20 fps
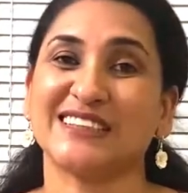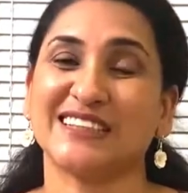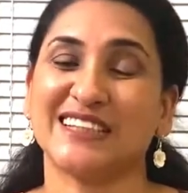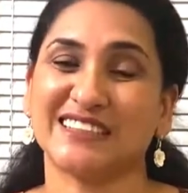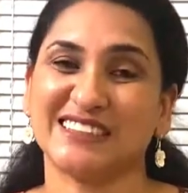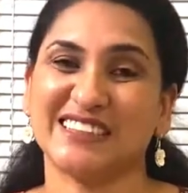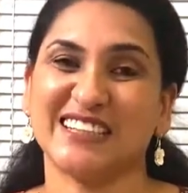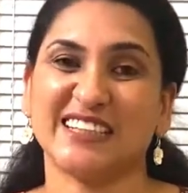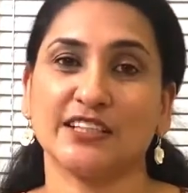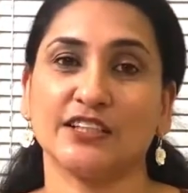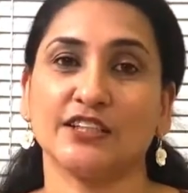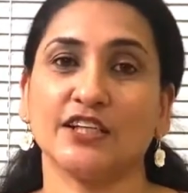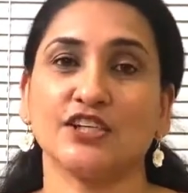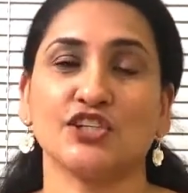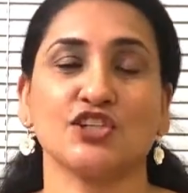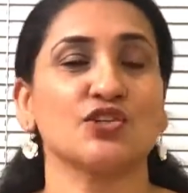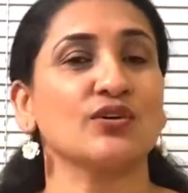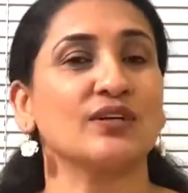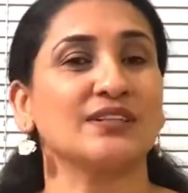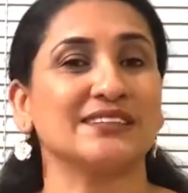less
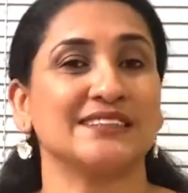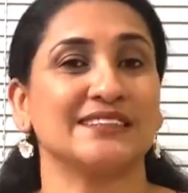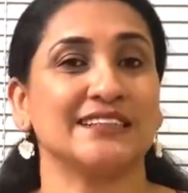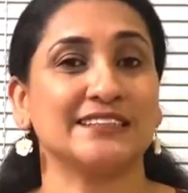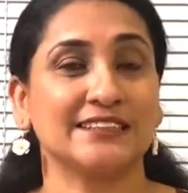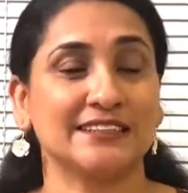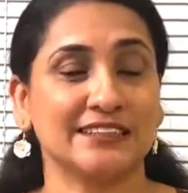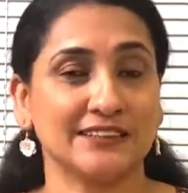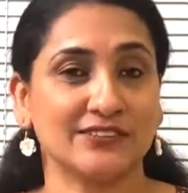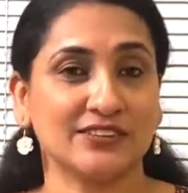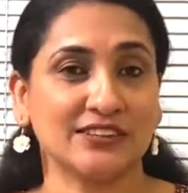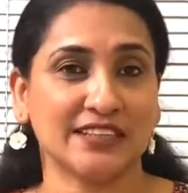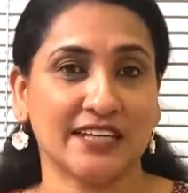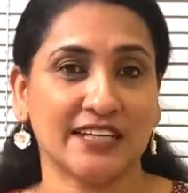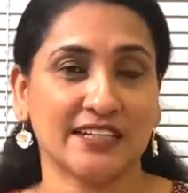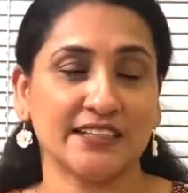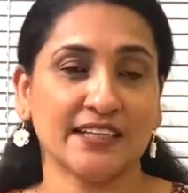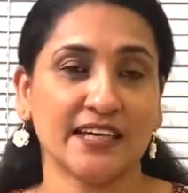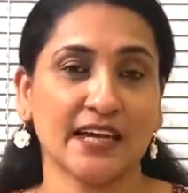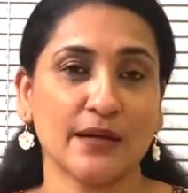irritation on sensitive
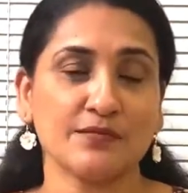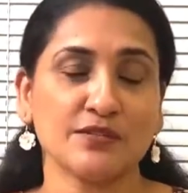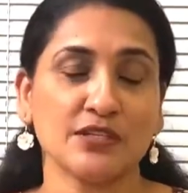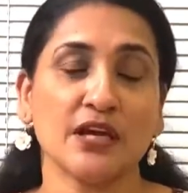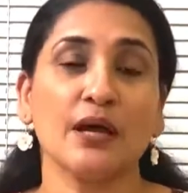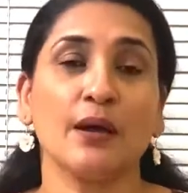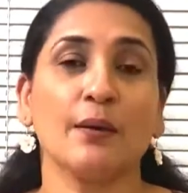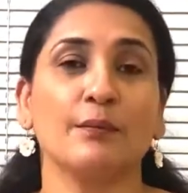skin types